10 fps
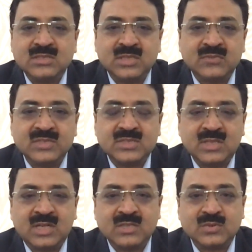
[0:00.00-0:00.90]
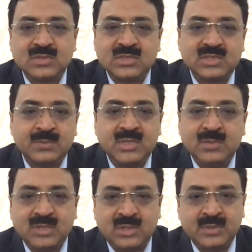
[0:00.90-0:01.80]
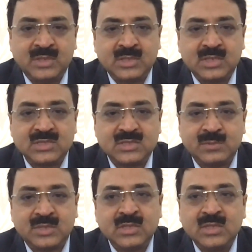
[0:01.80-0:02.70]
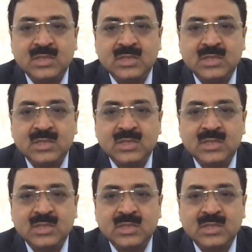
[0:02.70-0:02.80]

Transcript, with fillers: service class or the semi urban customer